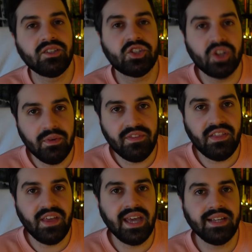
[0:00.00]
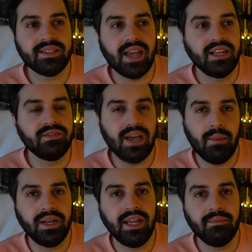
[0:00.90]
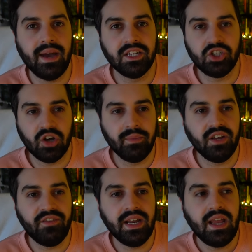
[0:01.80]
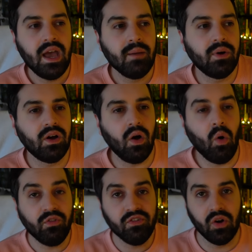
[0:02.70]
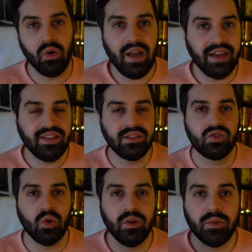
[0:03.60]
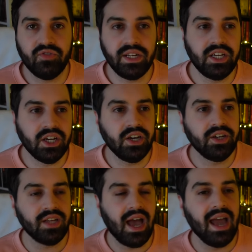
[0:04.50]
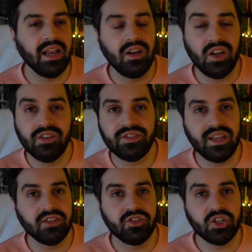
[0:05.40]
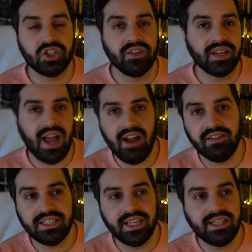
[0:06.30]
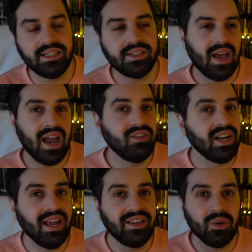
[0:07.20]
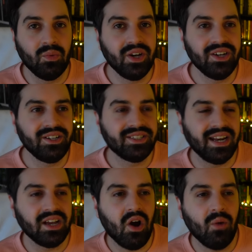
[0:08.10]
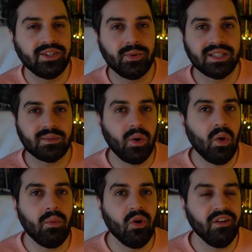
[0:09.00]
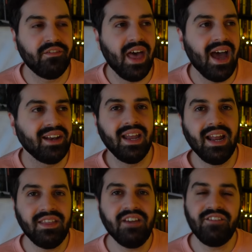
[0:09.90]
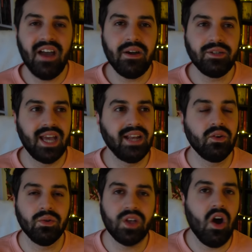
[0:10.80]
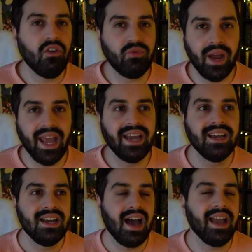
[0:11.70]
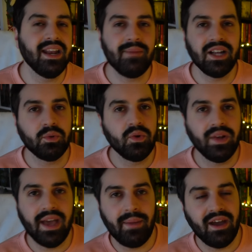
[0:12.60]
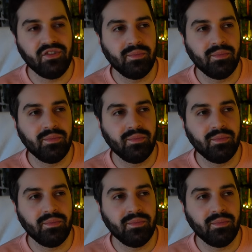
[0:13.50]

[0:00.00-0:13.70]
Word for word: some of the things kind of dampening my enjoyment of it. But overall, I think the story was really good. I loved the introduction of the characters. I really liked the world and I can't wait to explore more of that. And I think 5 out of 10, you know, it's halfway. I can imagine we only get better from